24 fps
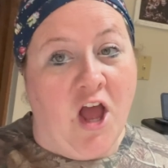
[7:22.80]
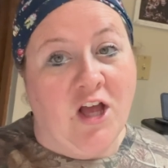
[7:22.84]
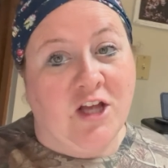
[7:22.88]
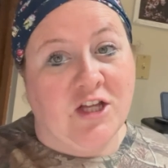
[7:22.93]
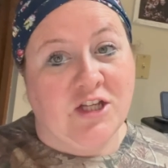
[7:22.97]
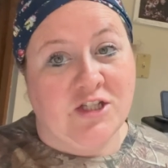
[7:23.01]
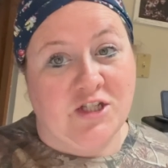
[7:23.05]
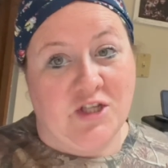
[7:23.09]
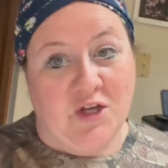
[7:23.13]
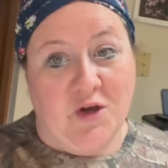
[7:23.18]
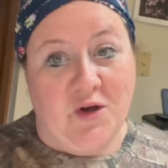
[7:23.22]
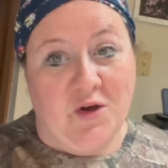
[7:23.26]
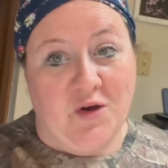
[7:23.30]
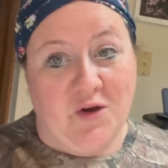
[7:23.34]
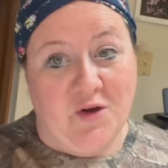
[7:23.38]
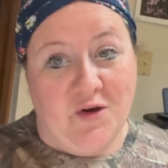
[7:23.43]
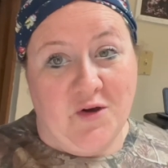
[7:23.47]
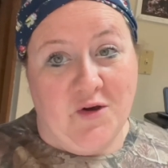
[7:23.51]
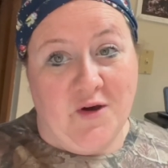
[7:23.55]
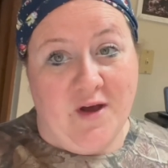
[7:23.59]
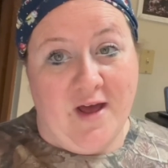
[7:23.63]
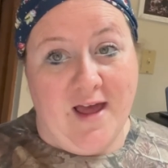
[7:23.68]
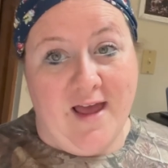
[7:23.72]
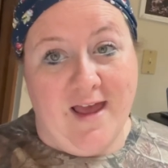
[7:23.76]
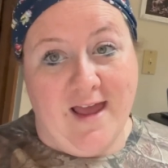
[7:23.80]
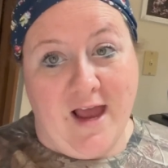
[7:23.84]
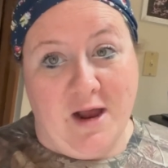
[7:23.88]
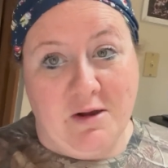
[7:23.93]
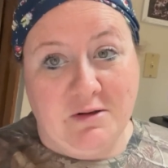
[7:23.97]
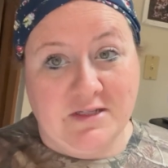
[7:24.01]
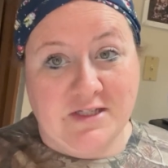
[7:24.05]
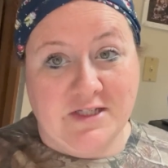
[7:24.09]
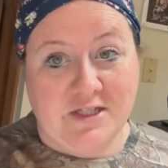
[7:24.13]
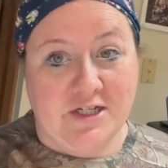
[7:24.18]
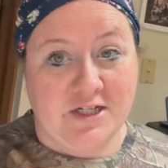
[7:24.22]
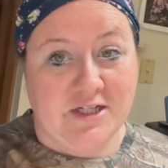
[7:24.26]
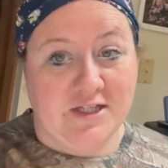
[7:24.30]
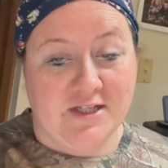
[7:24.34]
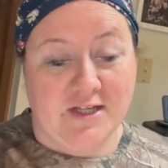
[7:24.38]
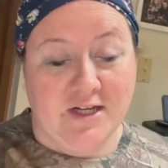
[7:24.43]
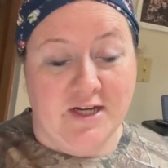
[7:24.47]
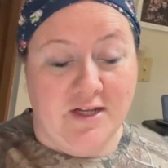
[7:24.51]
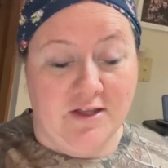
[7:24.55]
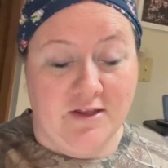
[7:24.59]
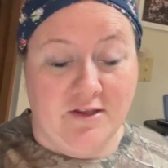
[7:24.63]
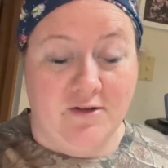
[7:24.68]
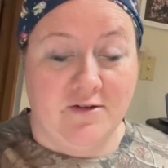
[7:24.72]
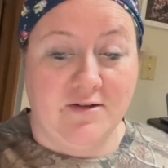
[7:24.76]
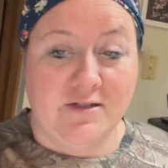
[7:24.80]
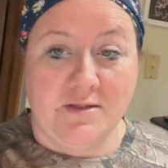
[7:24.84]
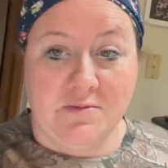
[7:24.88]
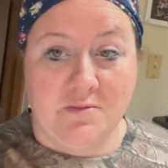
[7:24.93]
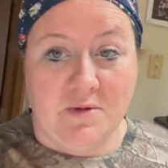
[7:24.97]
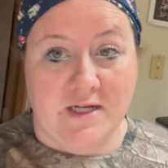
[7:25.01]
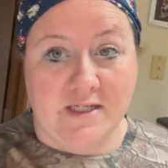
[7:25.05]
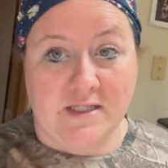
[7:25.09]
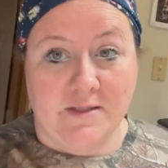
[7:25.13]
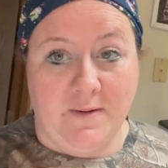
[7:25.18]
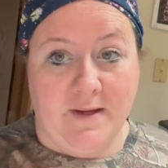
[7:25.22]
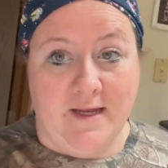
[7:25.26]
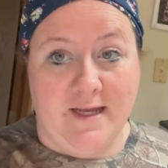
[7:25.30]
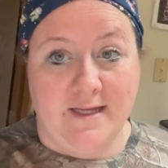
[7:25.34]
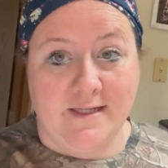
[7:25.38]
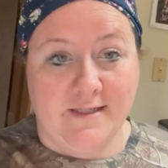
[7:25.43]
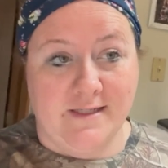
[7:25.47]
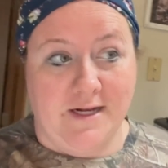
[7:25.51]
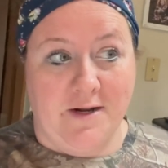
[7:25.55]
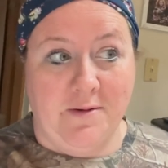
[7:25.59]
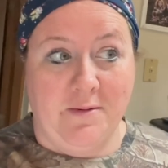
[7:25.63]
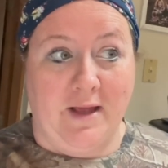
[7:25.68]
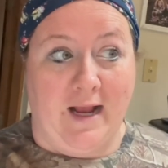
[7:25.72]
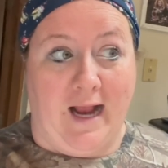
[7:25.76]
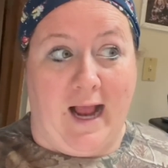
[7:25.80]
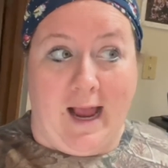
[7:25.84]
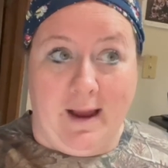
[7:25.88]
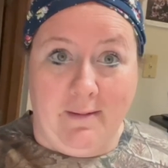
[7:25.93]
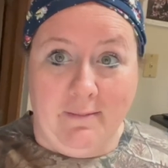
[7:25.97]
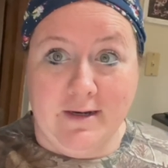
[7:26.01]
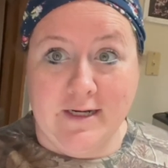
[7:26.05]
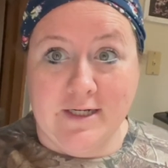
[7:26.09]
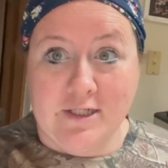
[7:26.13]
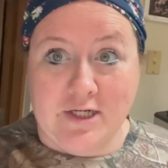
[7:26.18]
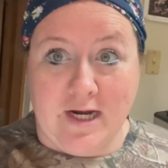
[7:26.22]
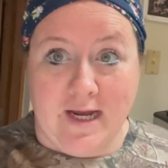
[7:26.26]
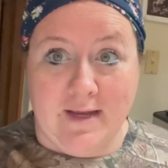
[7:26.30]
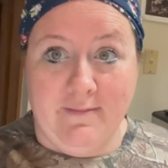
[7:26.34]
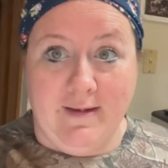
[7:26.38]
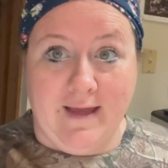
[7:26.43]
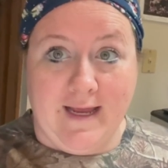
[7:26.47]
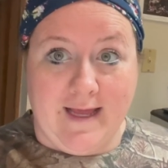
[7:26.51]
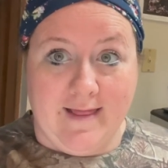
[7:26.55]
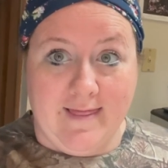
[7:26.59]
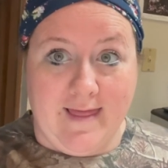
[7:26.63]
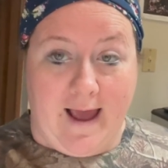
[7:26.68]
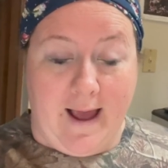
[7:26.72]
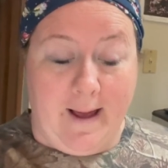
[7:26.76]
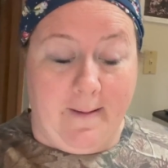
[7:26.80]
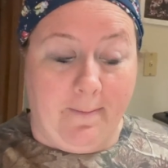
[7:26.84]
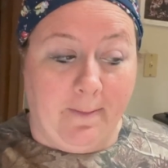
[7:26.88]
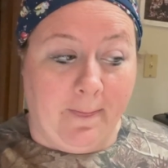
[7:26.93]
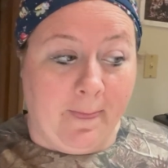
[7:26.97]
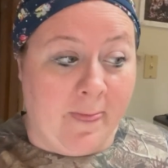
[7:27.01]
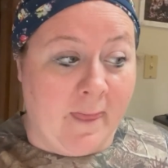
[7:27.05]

So I was just looking through some recipes and I'm like, I'm gonna try making that.